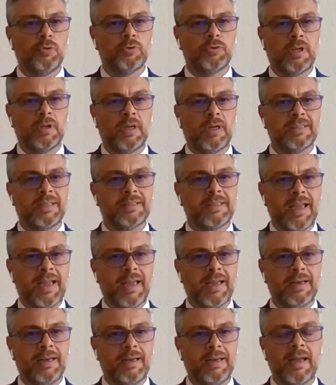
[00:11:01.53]
reuse,
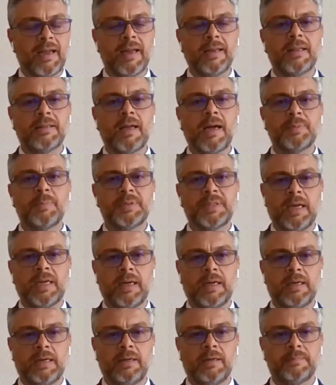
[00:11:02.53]
recycle,
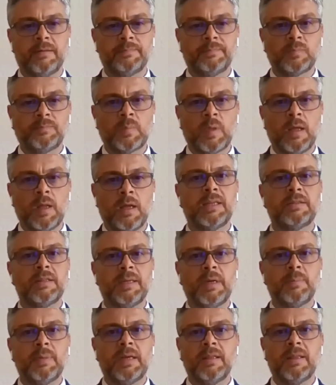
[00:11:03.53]
and upcycle. This
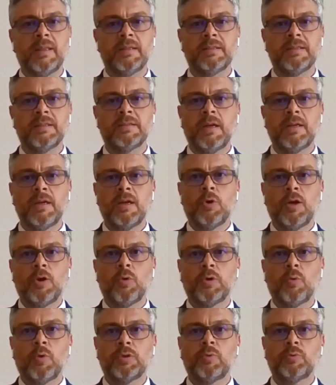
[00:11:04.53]
is our dream, and this
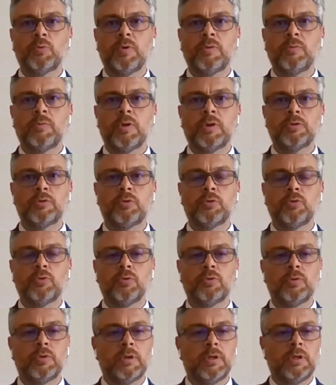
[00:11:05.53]
is what we
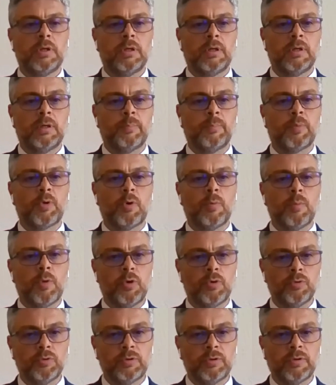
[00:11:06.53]
want to
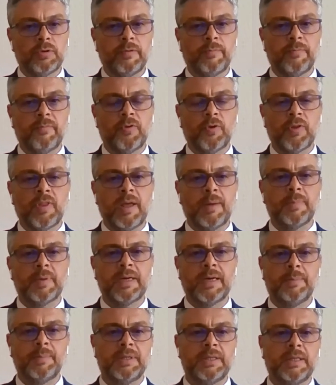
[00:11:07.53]
promote
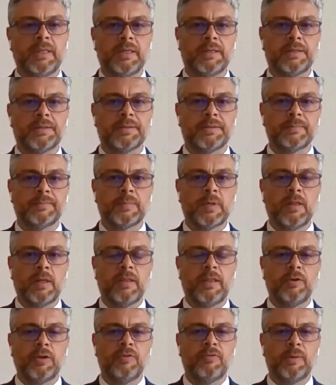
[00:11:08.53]
for the upcoming
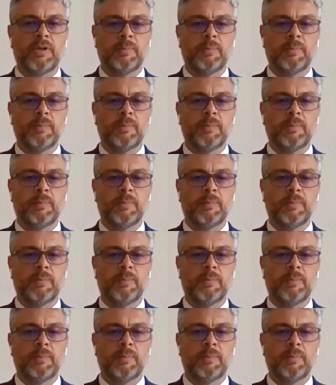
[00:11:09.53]
years.